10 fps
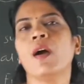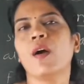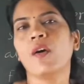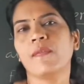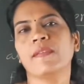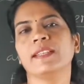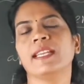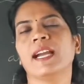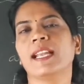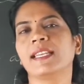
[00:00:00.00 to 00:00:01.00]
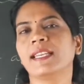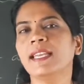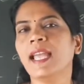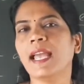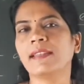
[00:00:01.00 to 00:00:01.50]
of the
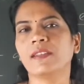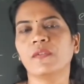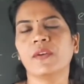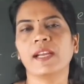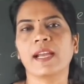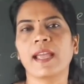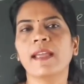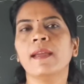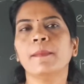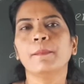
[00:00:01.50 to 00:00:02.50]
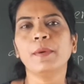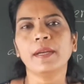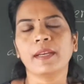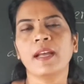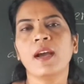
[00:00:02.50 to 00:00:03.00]
algae and the fungi.
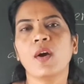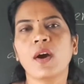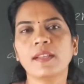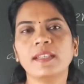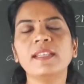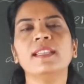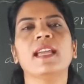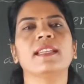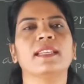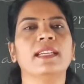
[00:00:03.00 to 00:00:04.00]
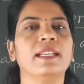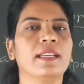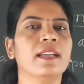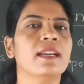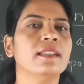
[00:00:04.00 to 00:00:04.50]
But other than
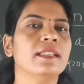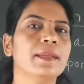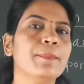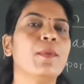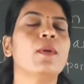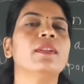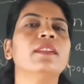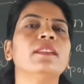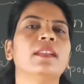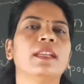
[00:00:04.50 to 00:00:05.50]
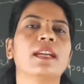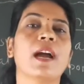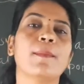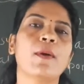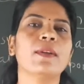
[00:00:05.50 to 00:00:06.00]
it, the important thing
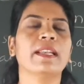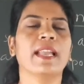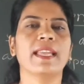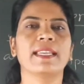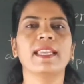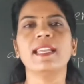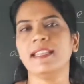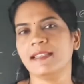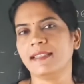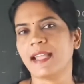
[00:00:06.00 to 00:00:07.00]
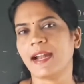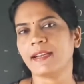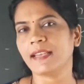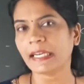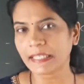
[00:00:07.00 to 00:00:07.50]
about lichen is
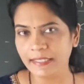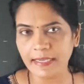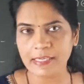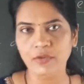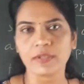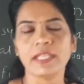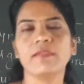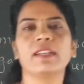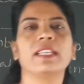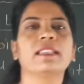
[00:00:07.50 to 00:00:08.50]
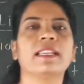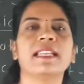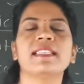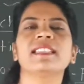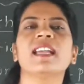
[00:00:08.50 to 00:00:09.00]
that is actually given in the
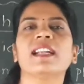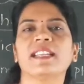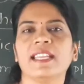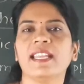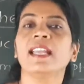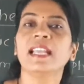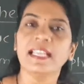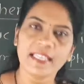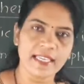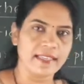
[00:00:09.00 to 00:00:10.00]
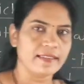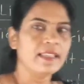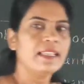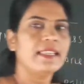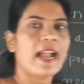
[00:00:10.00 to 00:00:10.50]
NCERT is
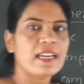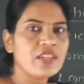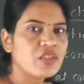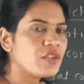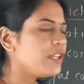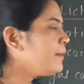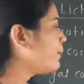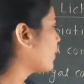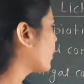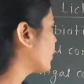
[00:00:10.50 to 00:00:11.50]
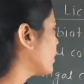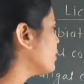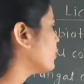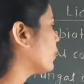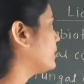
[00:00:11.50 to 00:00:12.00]
the additional
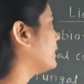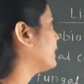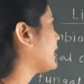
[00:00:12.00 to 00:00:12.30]
importance of this